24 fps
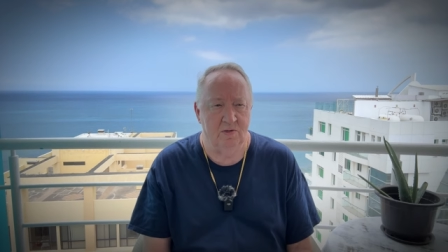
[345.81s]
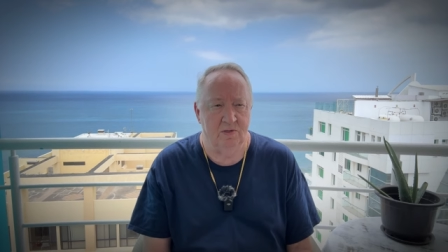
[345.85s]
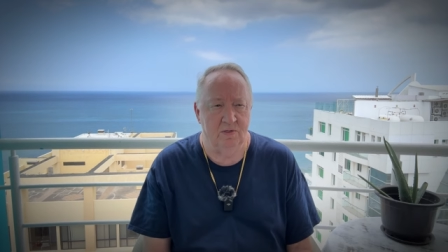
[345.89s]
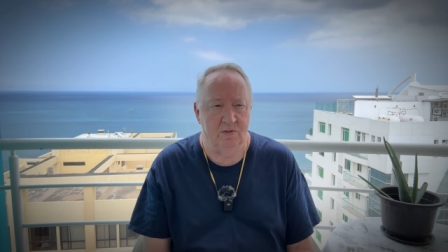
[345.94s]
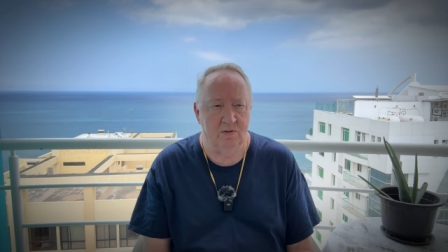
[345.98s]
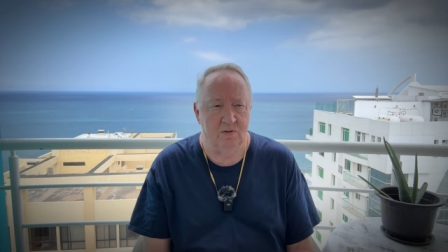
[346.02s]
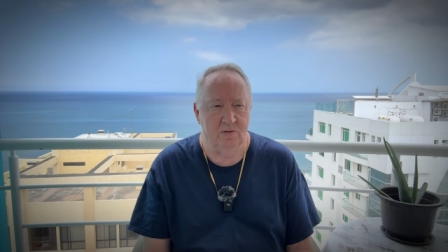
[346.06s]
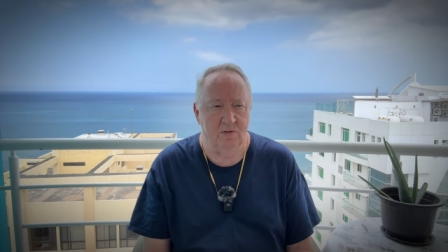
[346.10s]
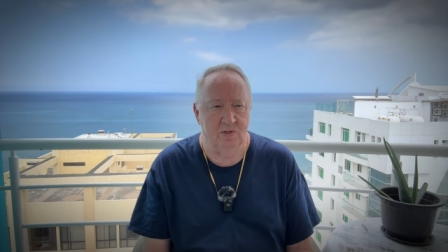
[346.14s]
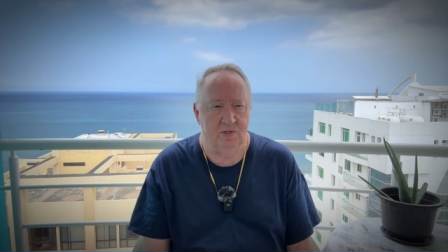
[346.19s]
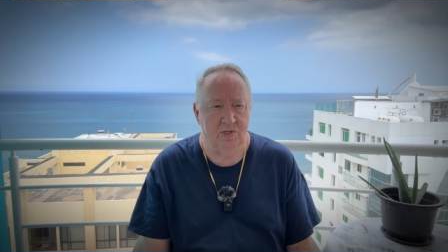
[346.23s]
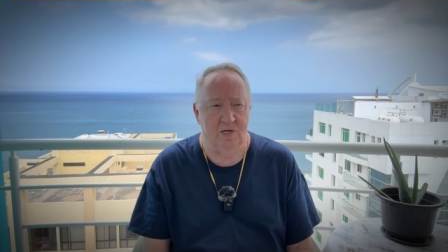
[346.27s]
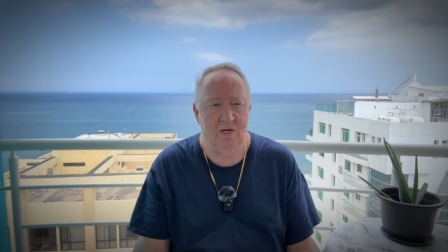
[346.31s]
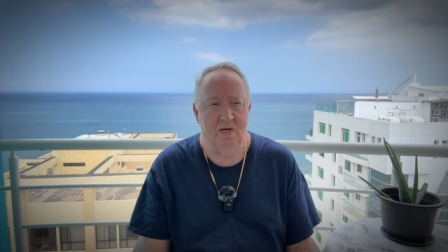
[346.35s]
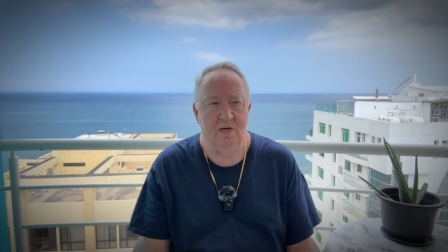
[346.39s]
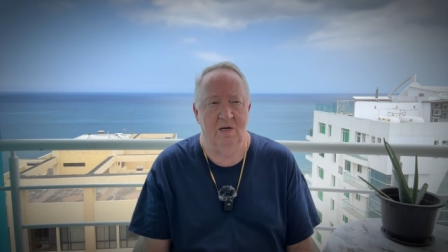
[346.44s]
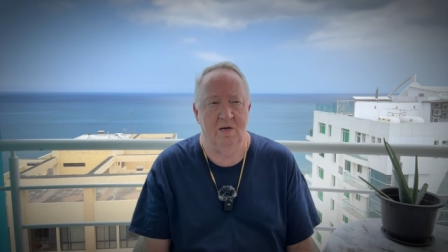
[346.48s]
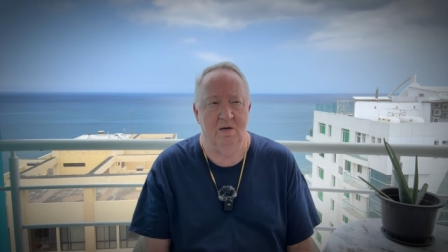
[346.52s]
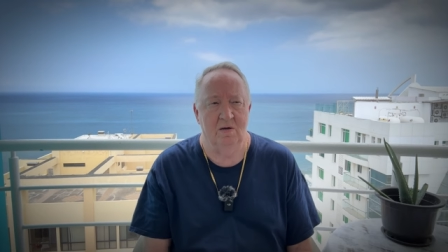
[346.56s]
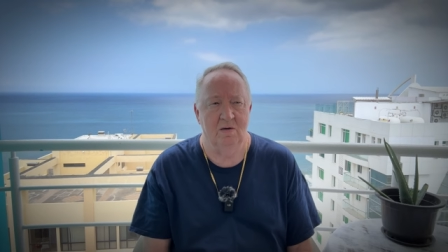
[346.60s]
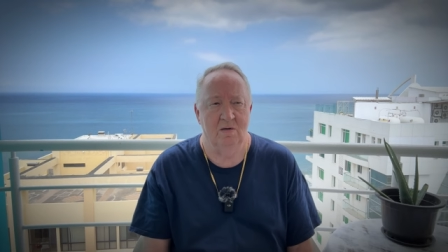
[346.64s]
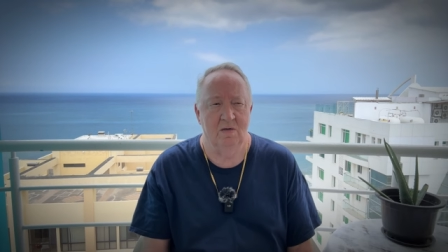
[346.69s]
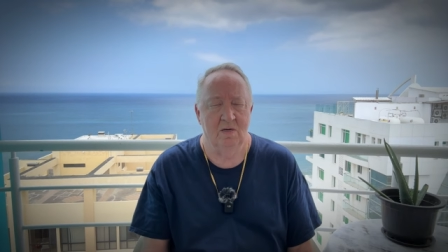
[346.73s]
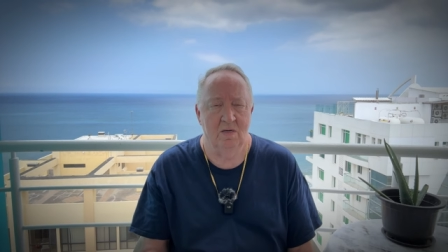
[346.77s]
to
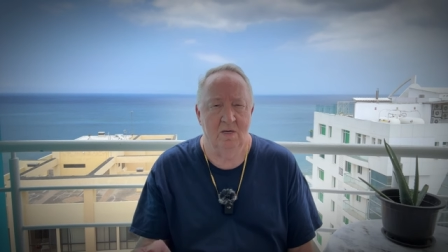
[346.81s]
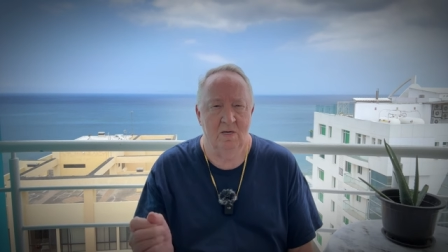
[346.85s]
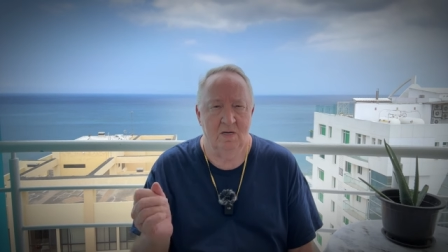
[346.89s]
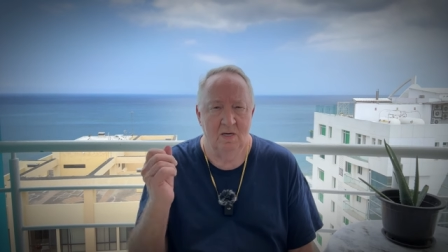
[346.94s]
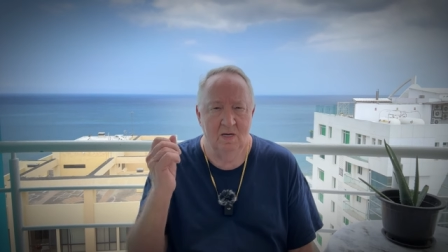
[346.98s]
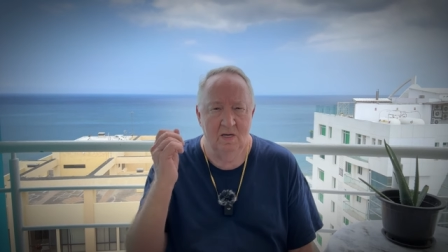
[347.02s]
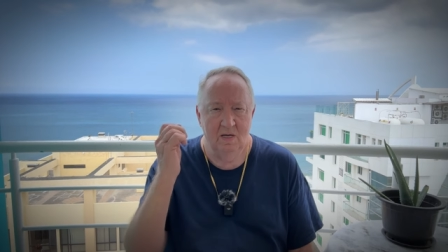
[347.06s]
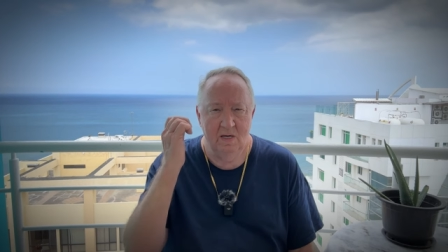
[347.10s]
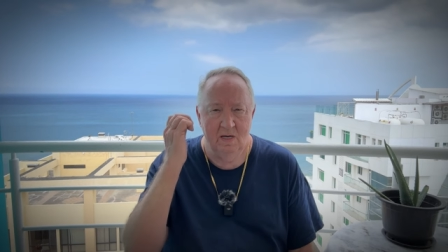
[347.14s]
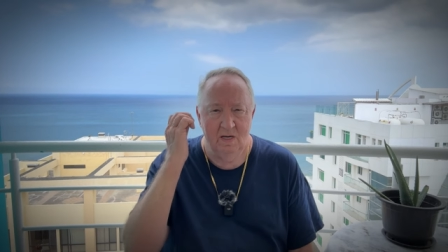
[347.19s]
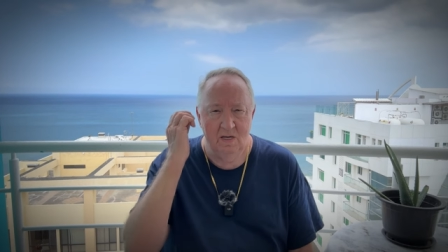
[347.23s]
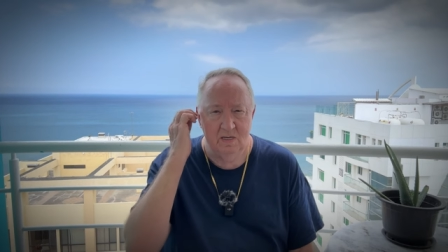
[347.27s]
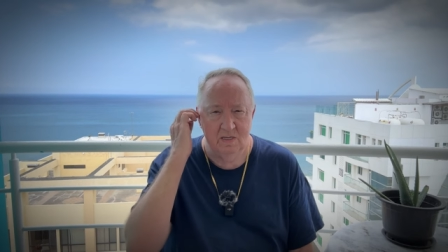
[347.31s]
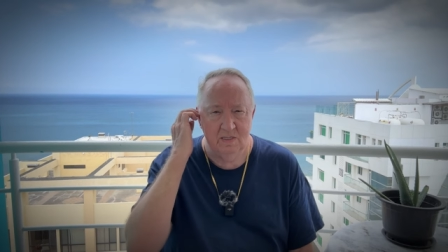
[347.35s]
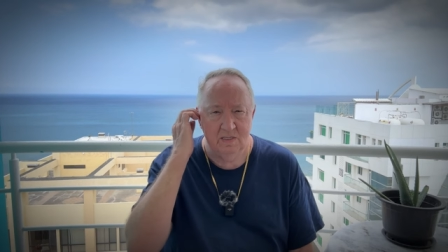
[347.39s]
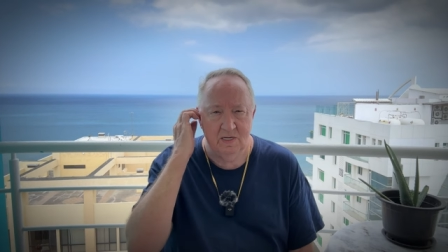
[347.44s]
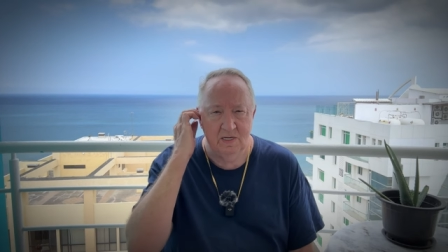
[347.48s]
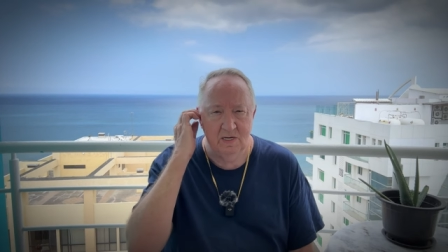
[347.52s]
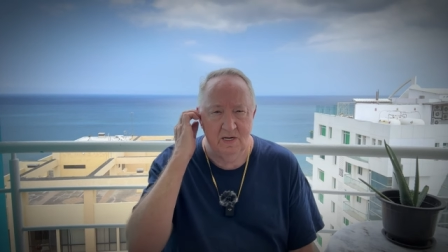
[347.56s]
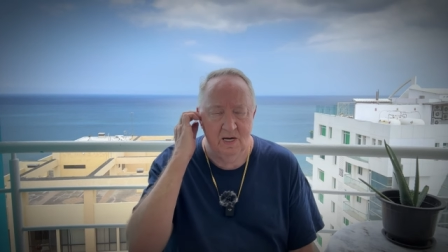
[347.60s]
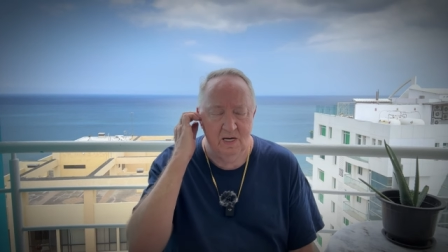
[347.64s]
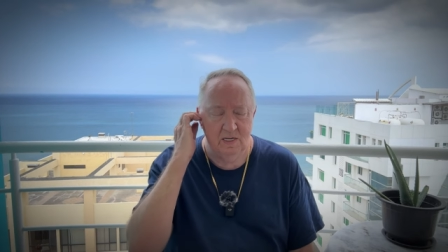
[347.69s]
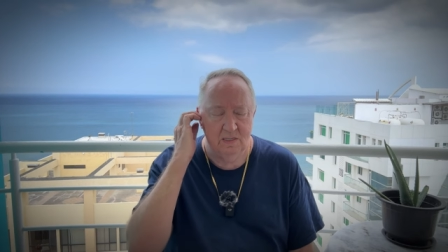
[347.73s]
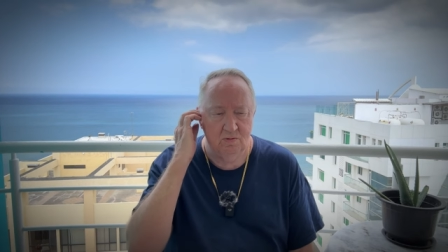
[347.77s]
share his
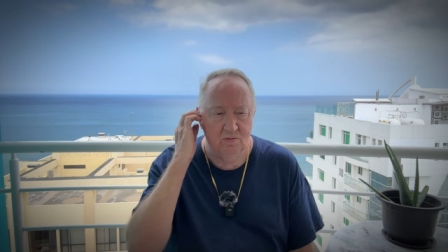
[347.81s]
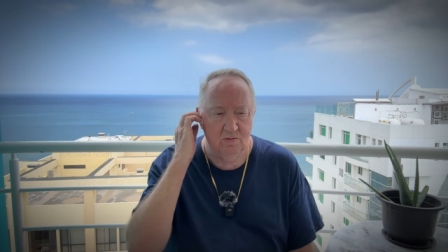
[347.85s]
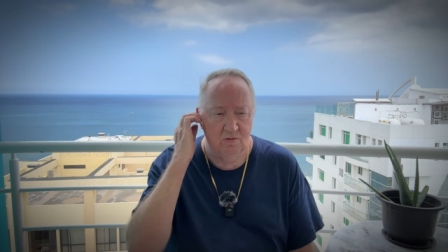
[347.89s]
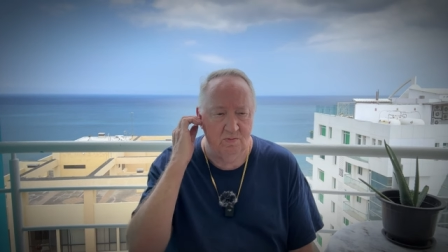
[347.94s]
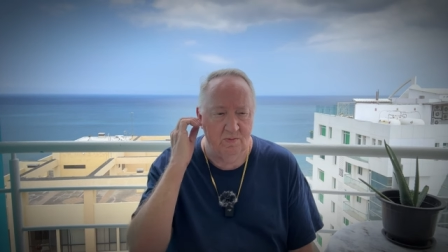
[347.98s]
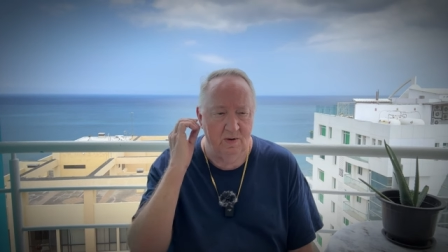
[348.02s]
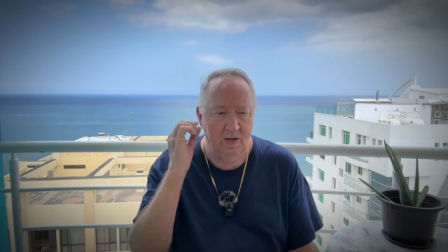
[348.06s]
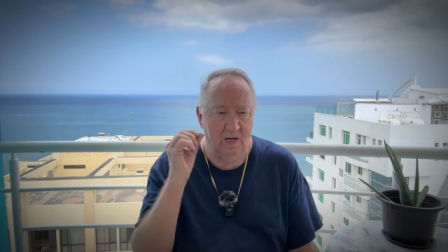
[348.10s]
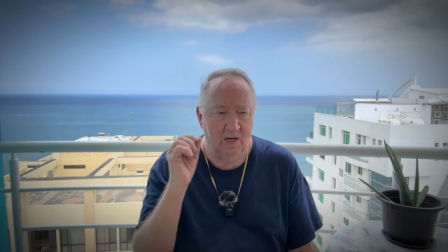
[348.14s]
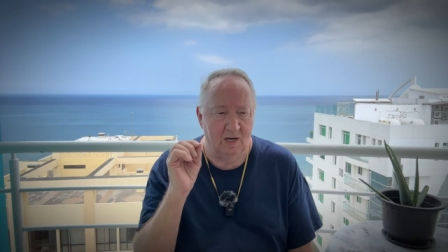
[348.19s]
connection with me.